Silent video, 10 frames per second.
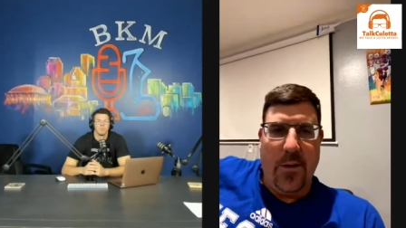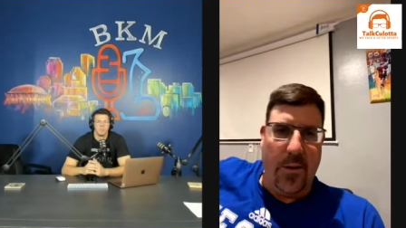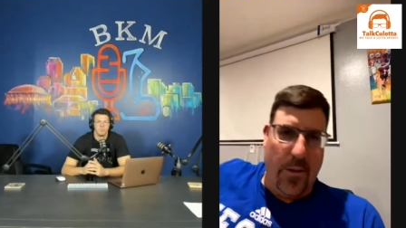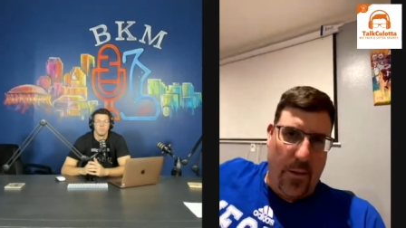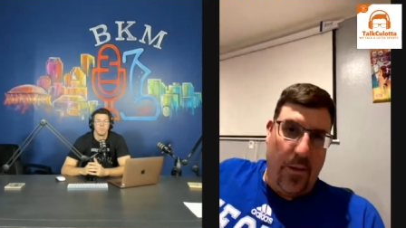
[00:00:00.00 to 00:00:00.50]

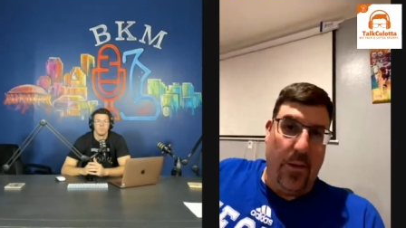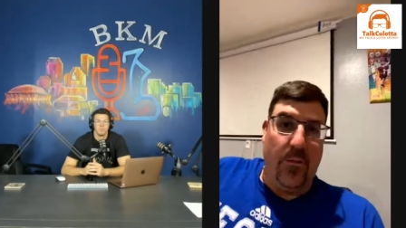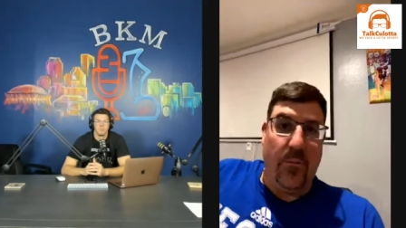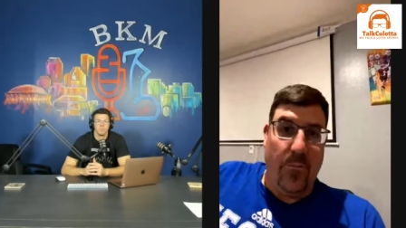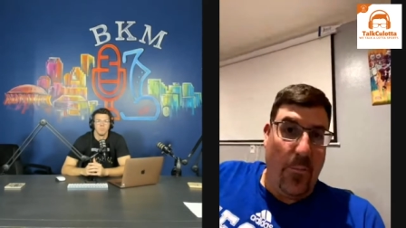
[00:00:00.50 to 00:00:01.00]
uh,
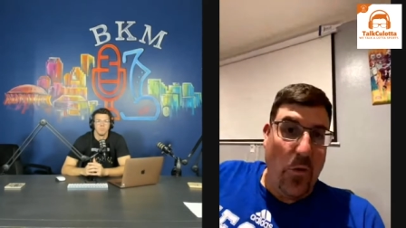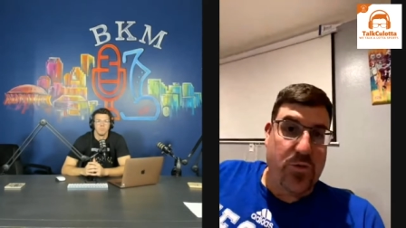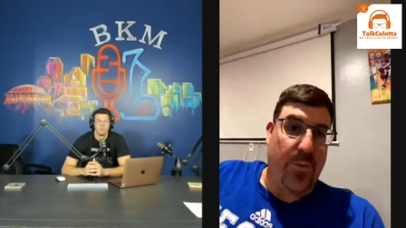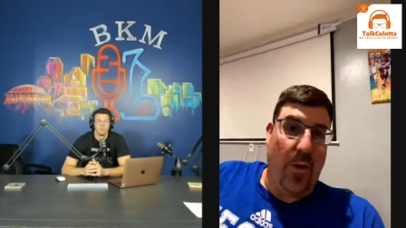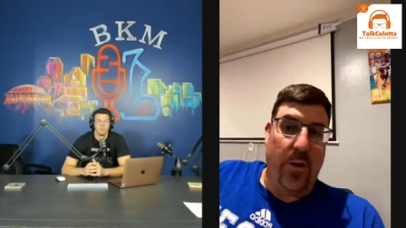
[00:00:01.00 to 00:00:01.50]

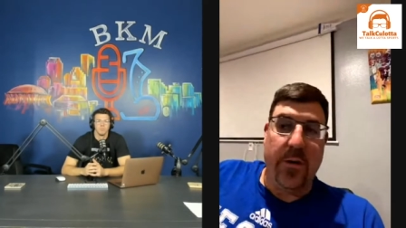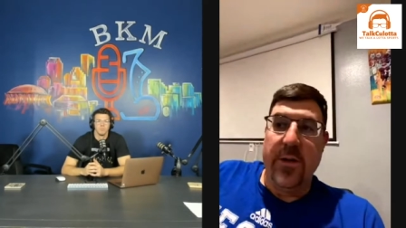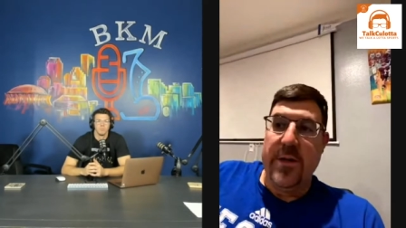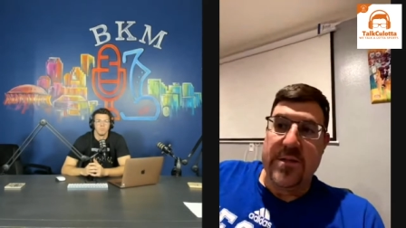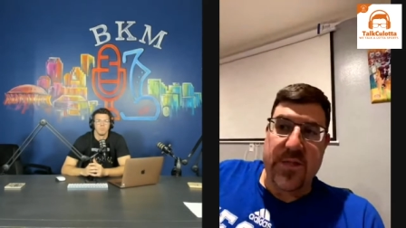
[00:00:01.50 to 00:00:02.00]
most part,
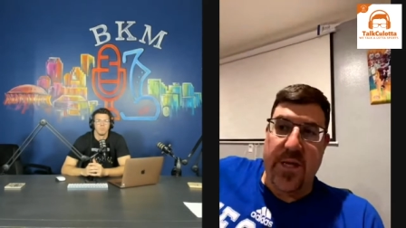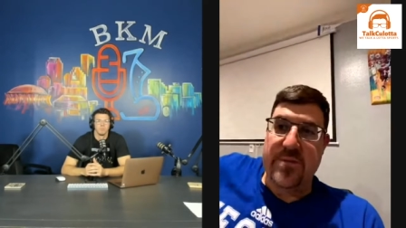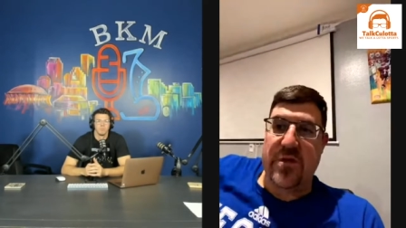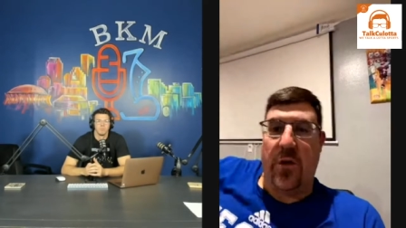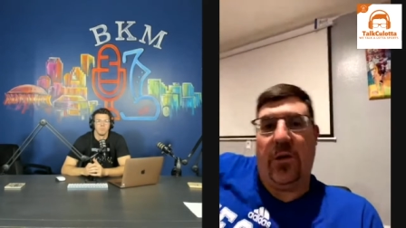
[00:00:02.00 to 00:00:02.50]
same
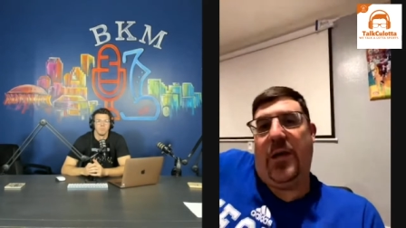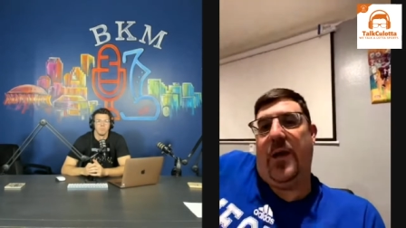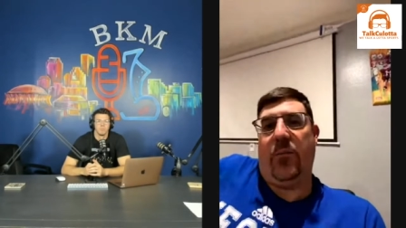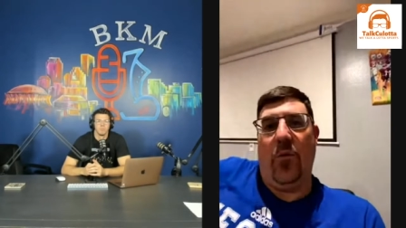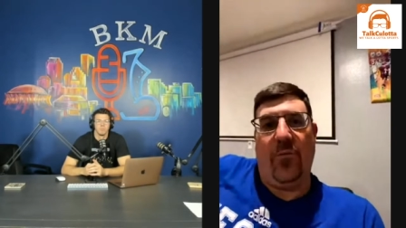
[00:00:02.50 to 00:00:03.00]
starting
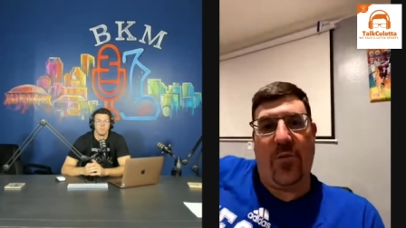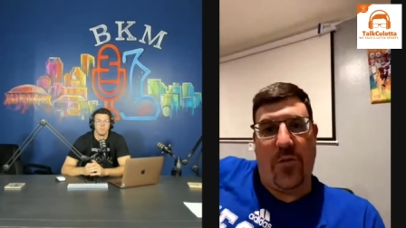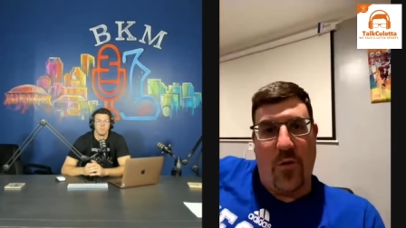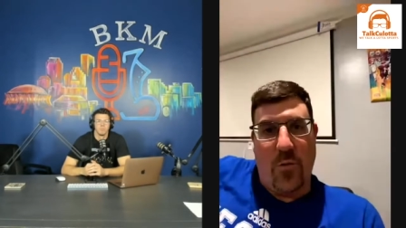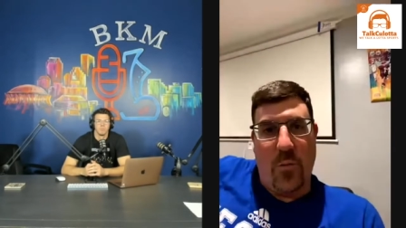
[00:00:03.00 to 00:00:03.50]
lineup going for
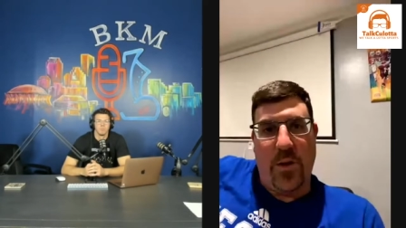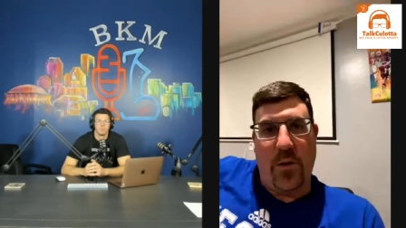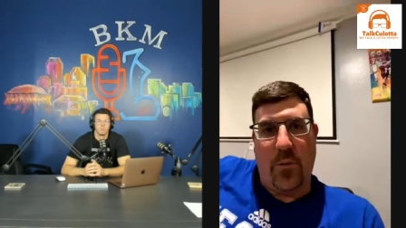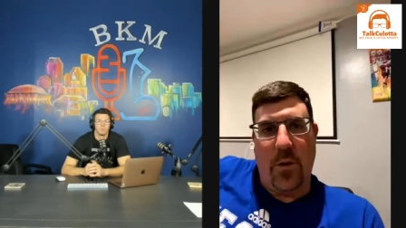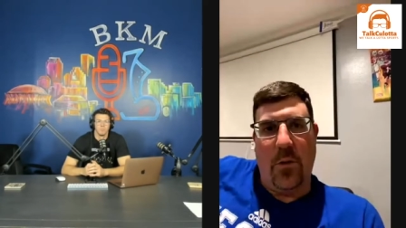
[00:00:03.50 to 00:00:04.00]
third week in
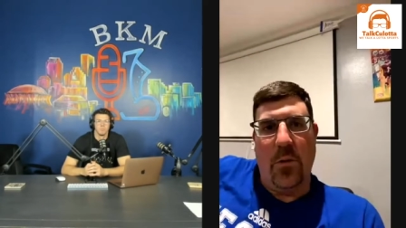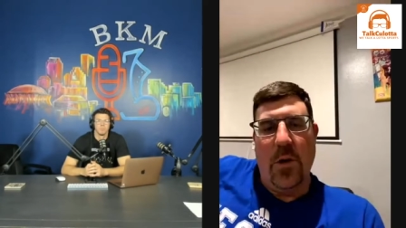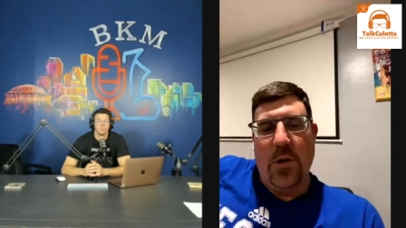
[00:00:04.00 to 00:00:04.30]
a row.